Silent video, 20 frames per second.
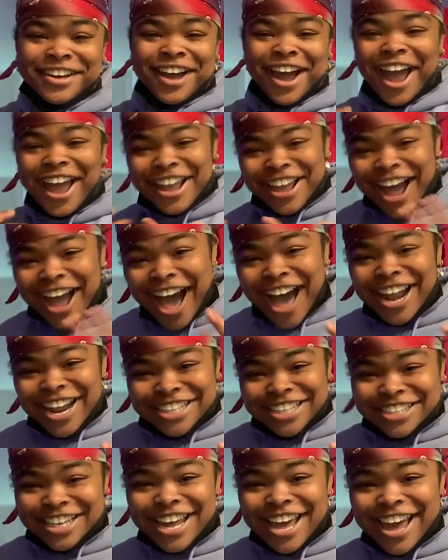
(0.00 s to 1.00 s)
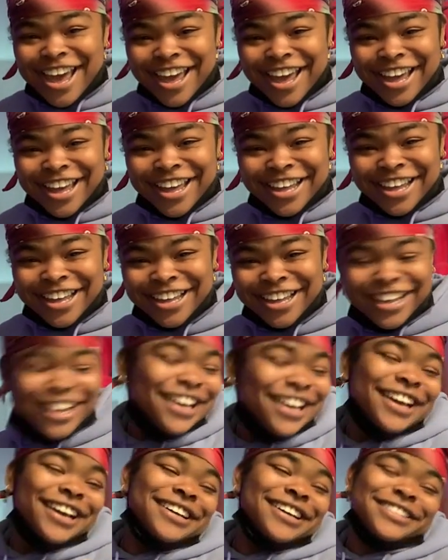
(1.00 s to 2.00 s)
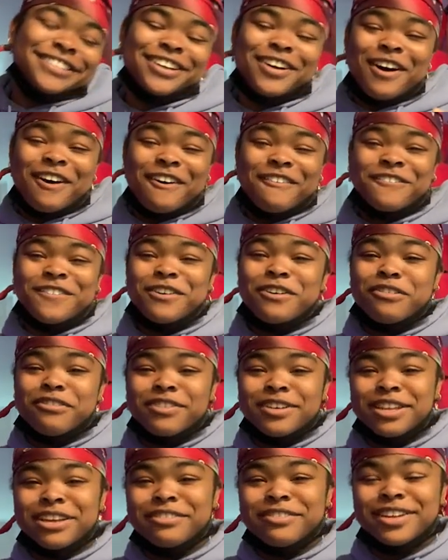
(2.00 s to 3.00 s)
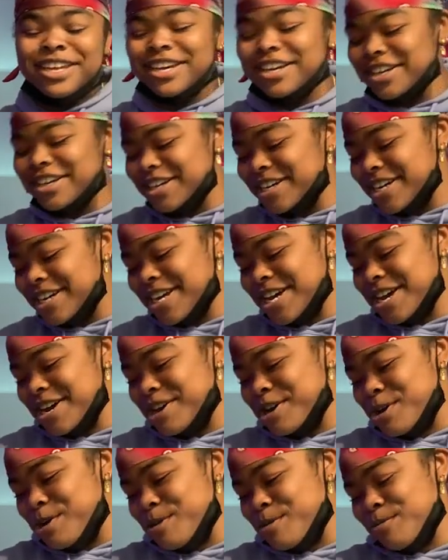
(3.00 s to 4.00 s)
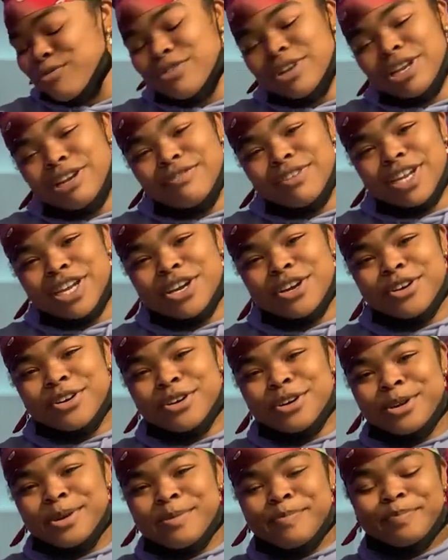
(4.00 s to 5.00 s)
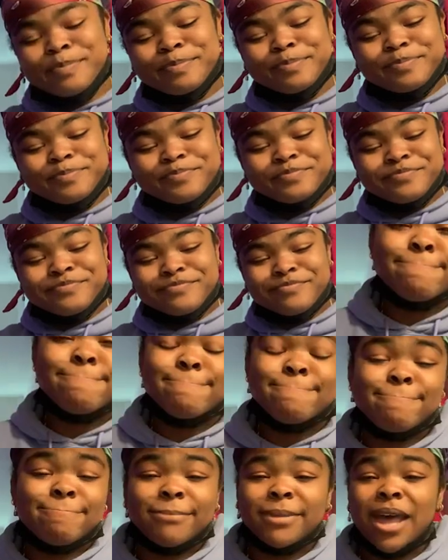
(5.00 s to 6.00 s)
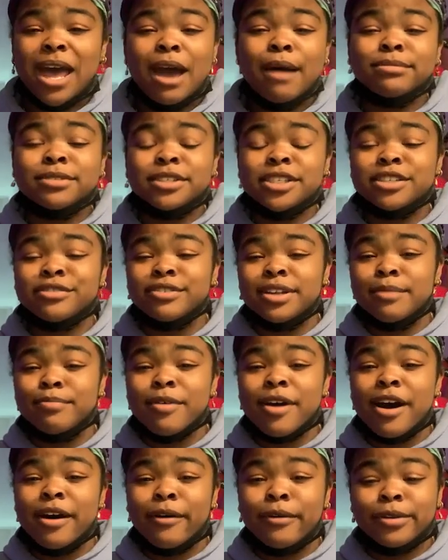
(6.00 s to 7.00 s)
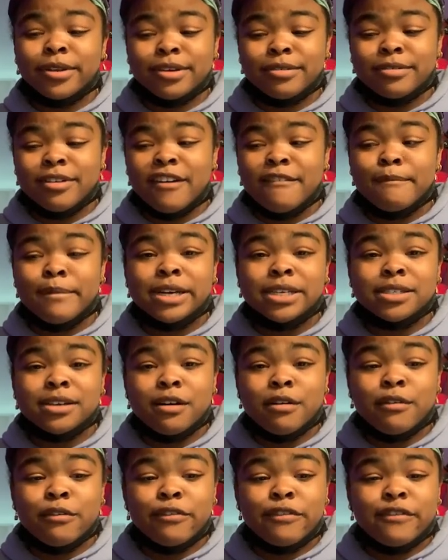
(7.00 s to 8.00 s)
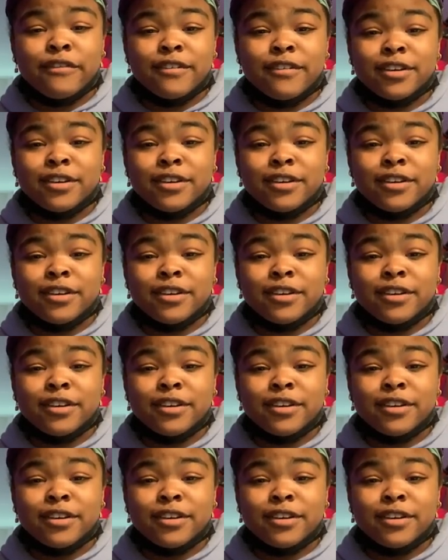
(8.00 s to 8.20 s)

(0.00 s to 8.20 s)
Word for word: I got it today. So I feel really, really good. Um, really, really good. I'm just really proud of myself.